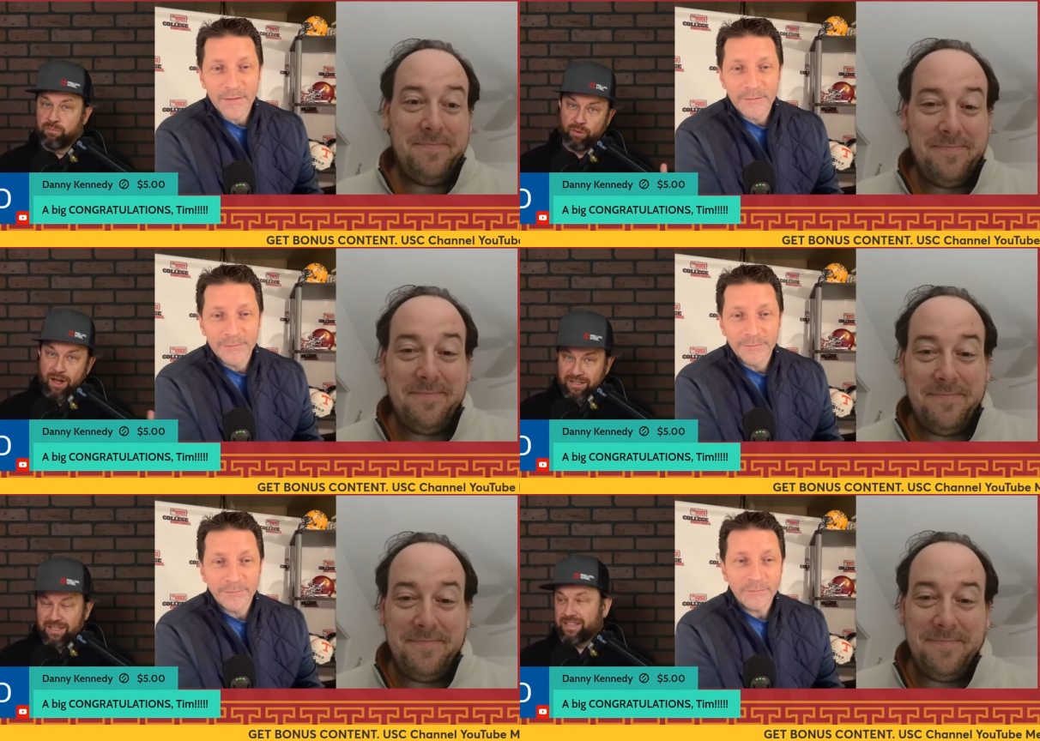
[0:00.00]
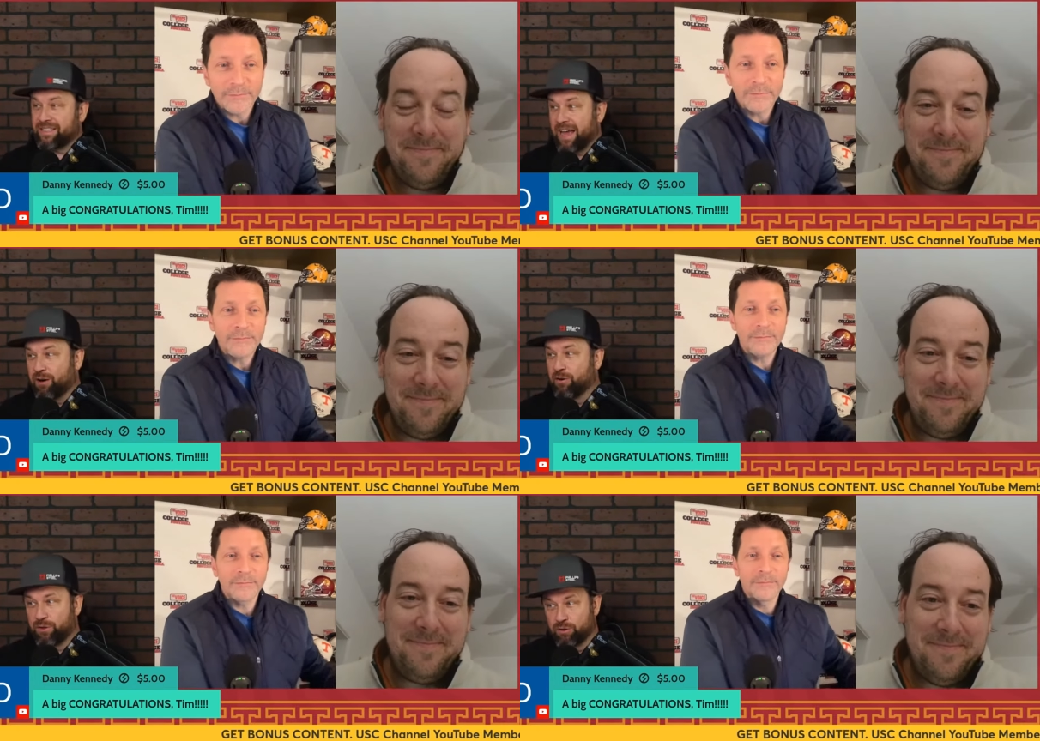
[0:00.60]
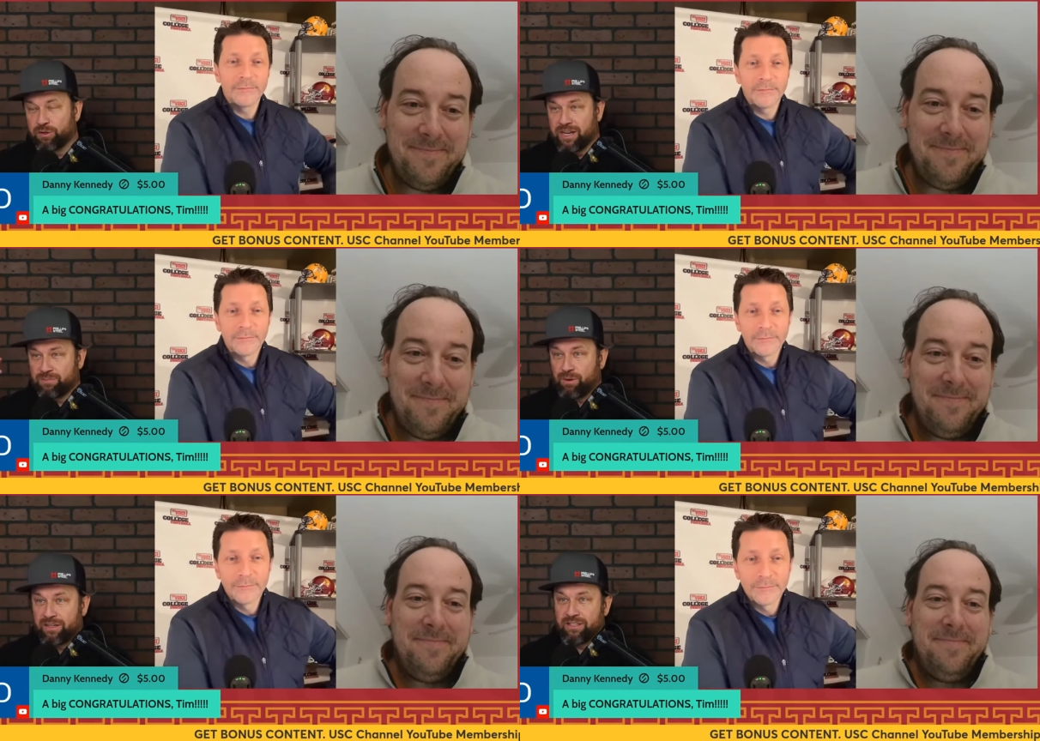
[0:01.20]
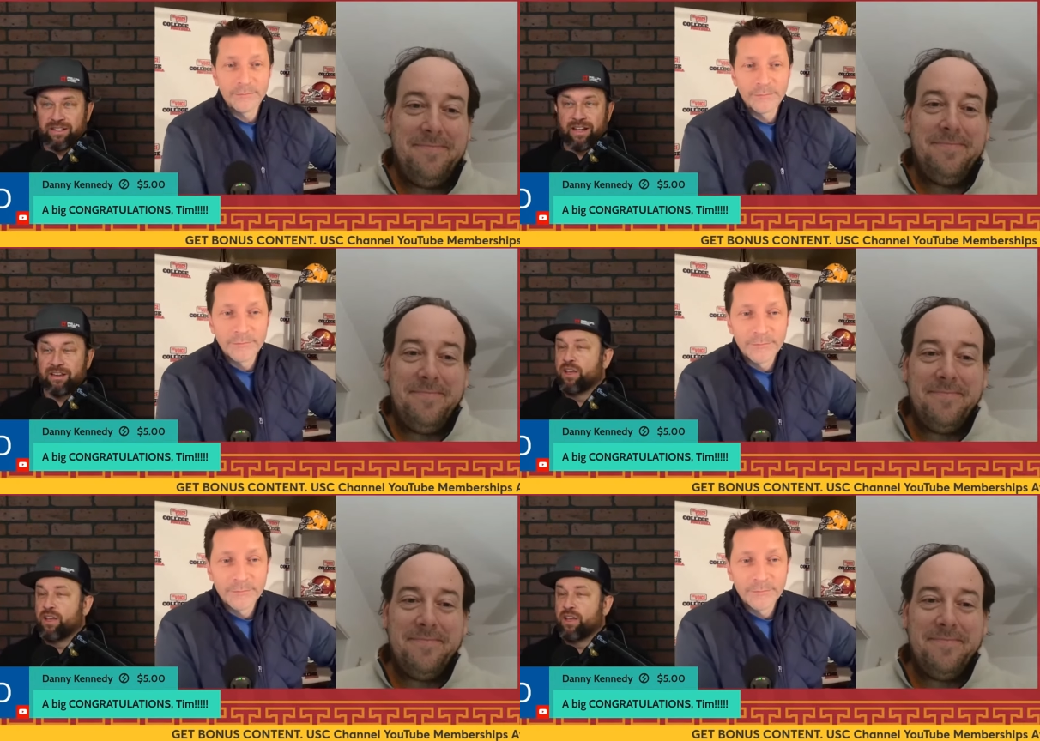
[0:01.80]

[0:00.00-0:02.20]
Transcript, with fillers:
Speaker 1: processed out. Those were the guys processing out.